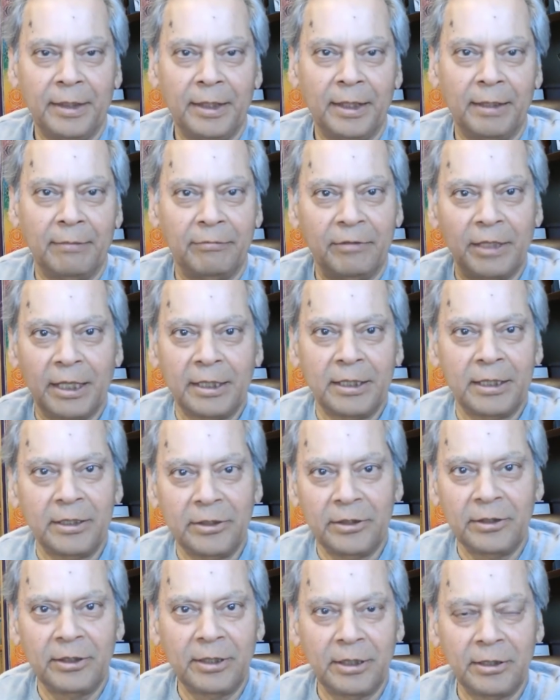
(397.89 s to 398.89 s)
If that
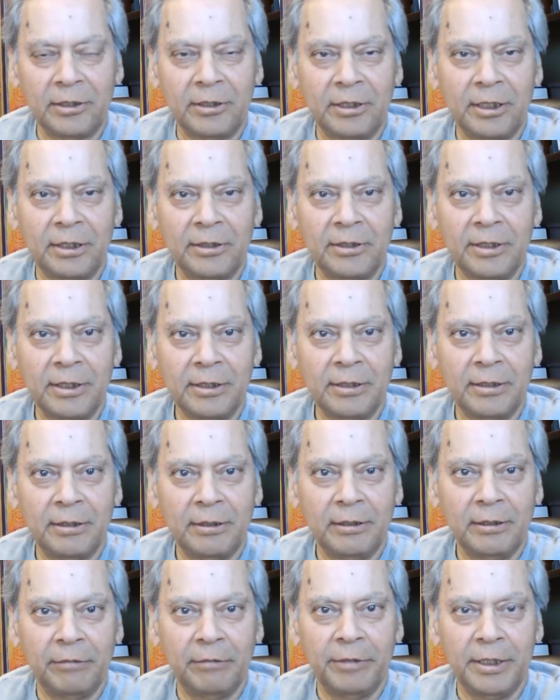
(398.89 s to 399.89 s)
doesn't
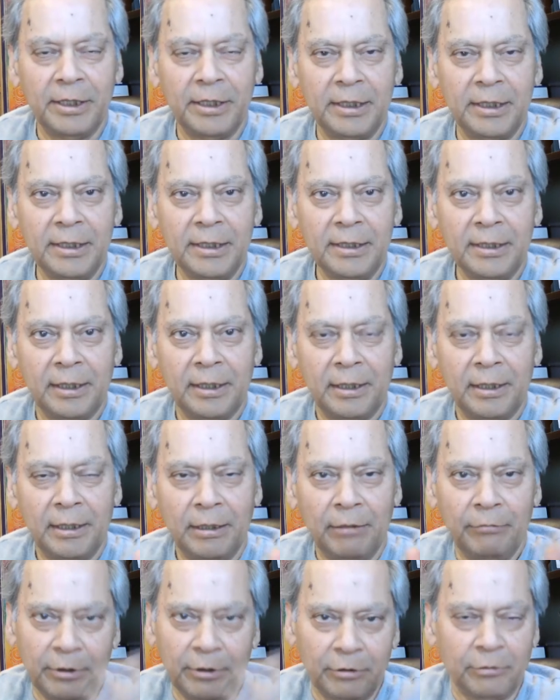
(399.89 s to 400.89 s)
exist the way it is,
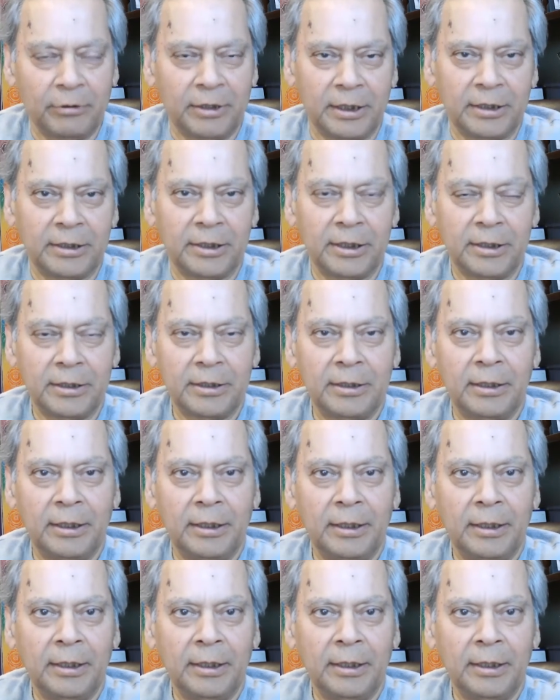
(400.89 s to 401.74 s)
we don't exist.